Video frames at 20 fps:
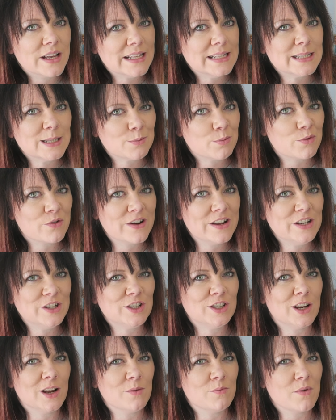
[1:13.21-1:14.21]

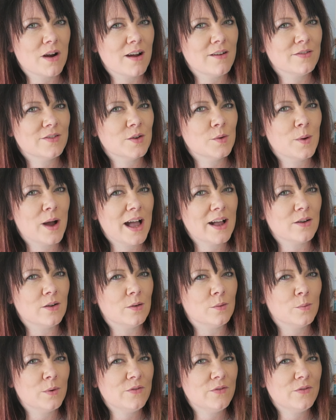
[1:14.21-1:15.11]
inspiration where I thought, hang on,